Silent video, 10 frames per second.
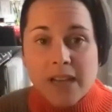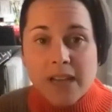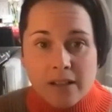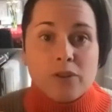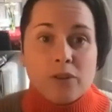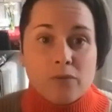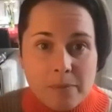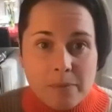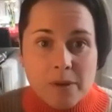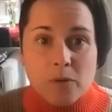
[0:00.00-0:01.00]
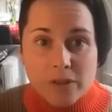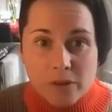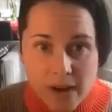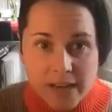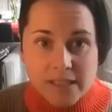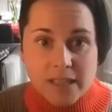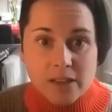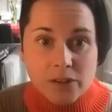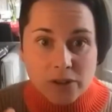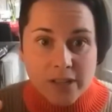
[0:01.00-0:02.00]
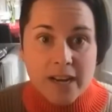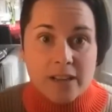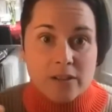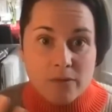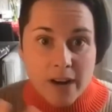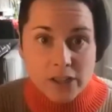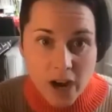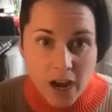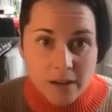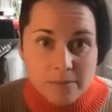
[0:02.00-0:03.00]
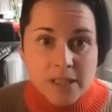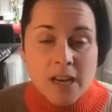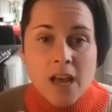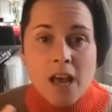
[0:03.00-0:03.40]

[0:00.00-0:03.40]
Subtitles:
talent, the right people with the right skills are getting the right jobs,